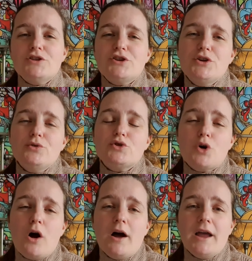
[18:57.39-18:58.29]
to
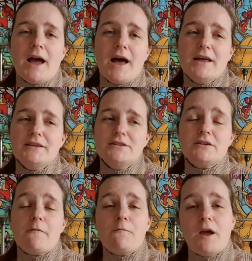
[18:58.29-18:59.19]
try
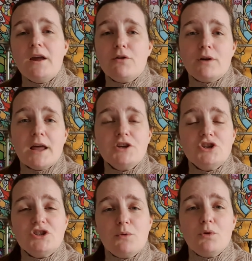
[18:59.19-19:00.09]
and fake a
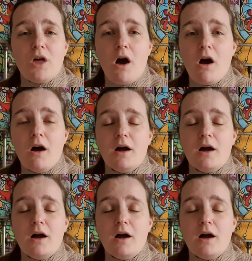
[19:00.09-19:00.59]
relationship with her